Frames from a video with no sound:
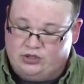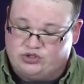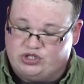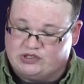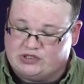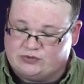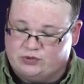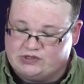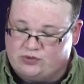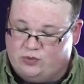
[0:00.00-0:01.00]
Jesus
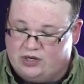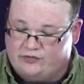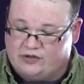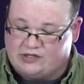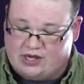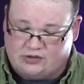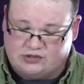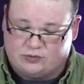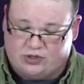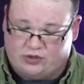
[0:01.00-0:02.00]
was in one of the
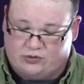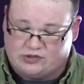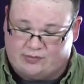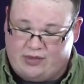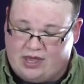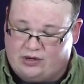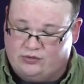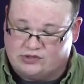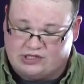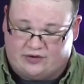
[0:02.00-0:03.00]
towns where there was a man
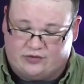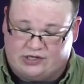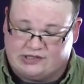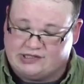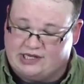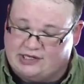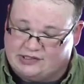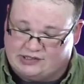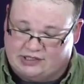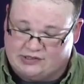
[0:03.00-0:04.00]
who was covered in skin
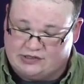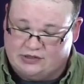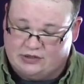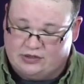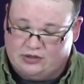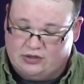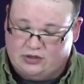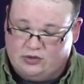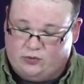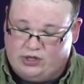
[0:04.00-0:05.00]
disease.
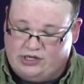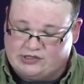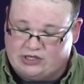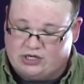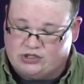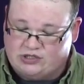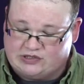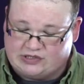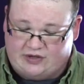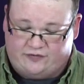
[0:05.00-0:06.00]
When he saw
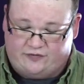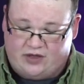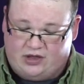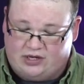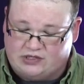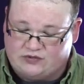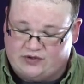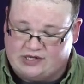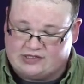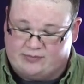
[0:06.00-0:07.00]
Jesus, he fell on his
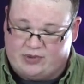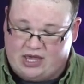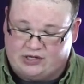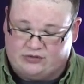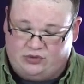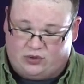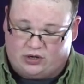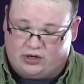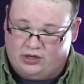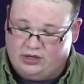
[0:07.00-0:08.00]
face and begged,
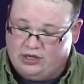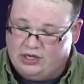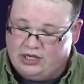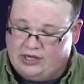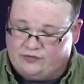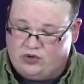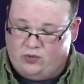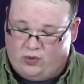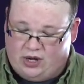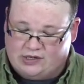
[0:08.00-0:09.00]
"Lord, if you
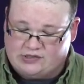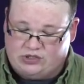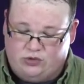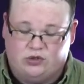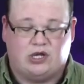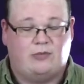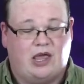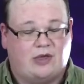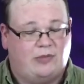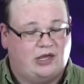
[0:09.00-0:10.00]
want, you can
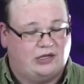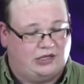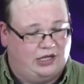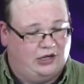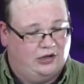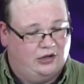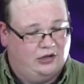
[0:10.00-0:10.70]
make me clean."